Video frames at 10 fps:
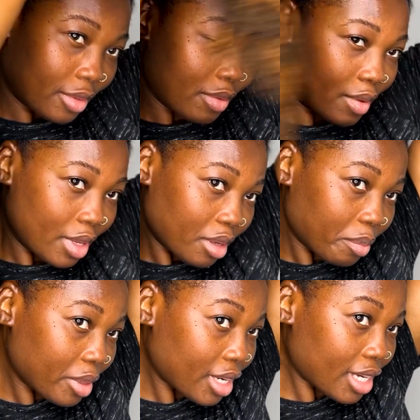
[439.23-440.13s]
And you
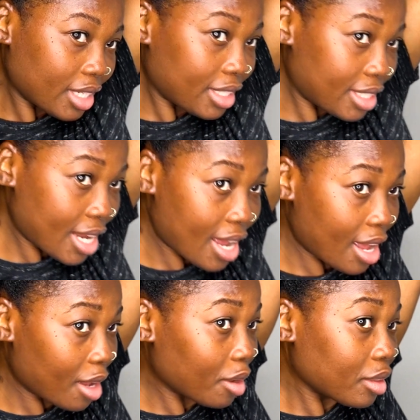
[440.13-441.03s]
put it
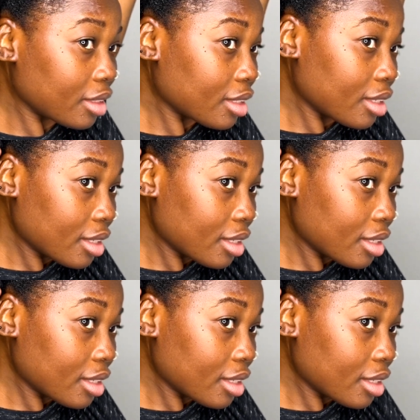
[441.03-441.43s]
down.